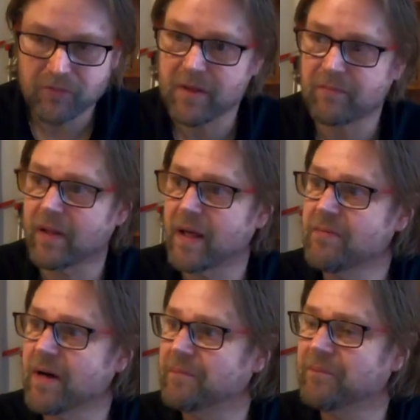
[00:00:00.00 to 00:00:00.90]
What's that
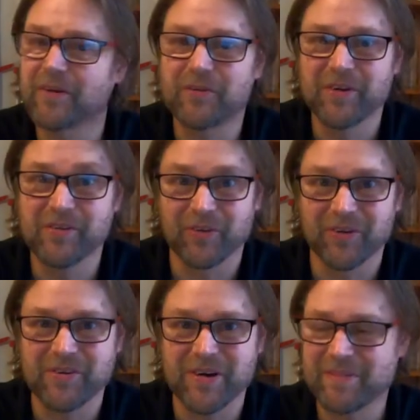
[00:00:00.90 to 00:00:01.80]
flavour? I do this
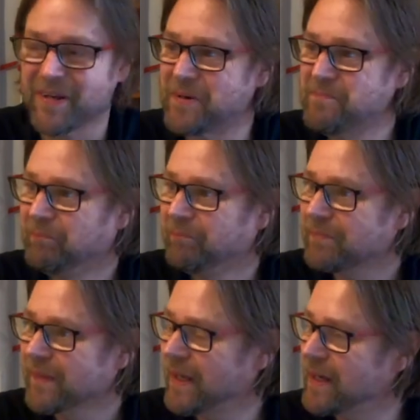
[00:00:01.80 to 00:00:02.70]
all the time, don't I?
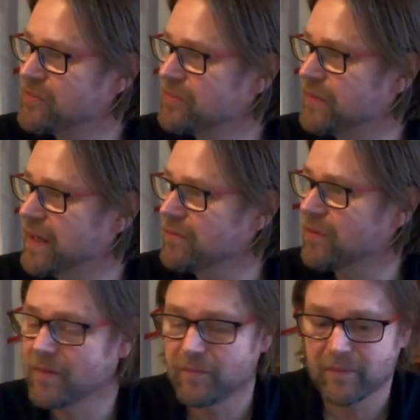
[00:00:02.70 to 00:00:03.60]
That is a
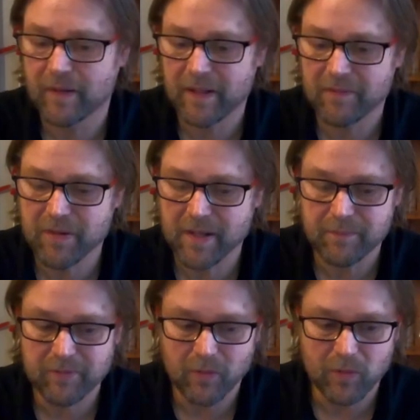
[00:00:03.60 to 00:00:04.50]
flavour I have
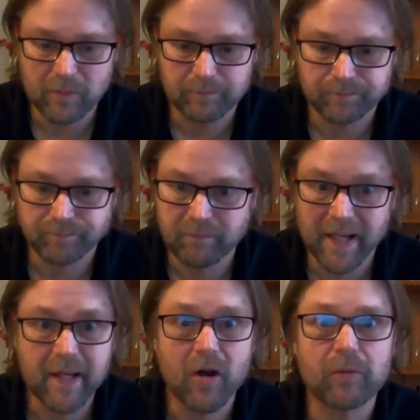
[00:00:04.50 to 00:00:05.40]
had before.
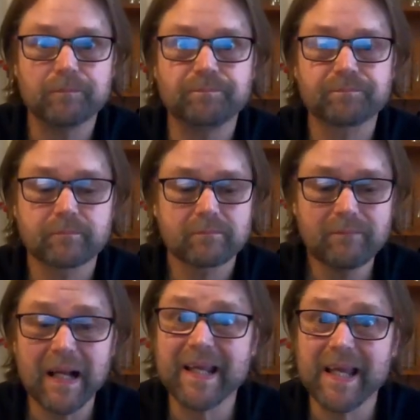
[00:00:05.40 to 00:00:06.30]
Mango.
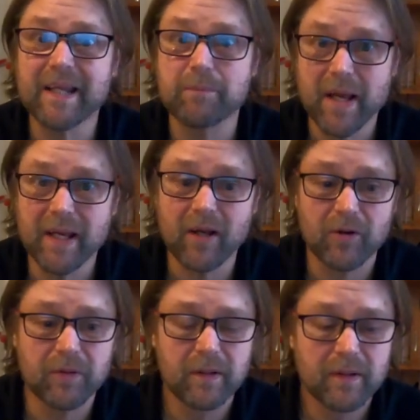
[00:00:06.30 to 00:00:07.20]
Again,
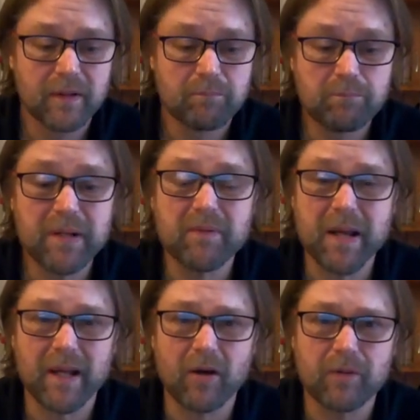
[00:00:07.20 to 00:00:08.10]
mango. Bit of
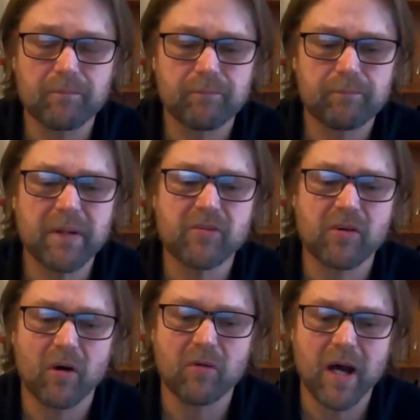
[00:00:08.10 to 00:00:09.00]
mango.
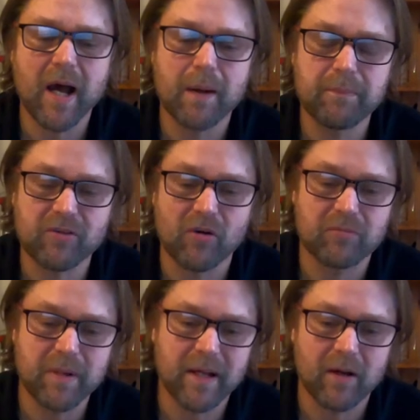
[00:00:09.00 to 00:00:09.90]
Bit of, a, a bit
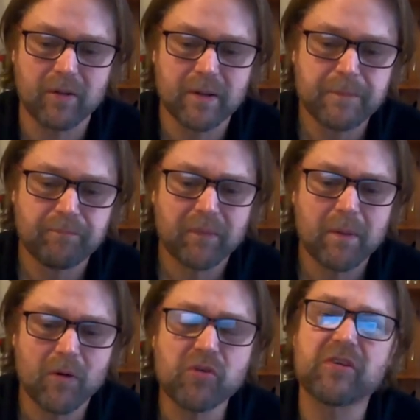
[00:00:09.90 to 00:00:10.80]
of mango.
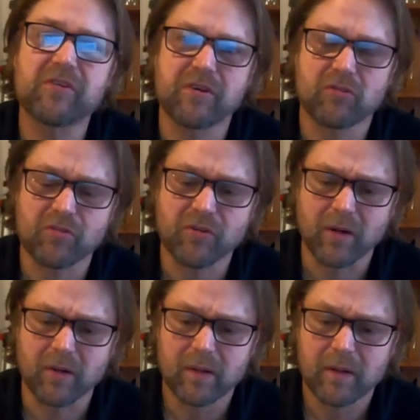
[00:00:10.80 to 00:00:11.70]
Mostly citrus
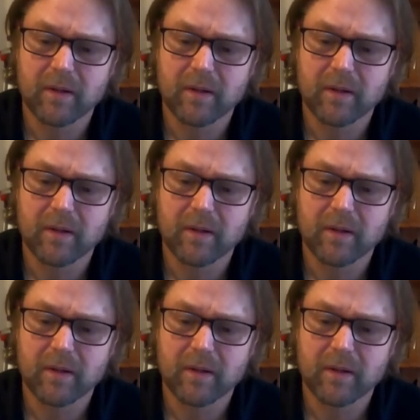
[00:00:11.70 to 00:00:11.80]
though.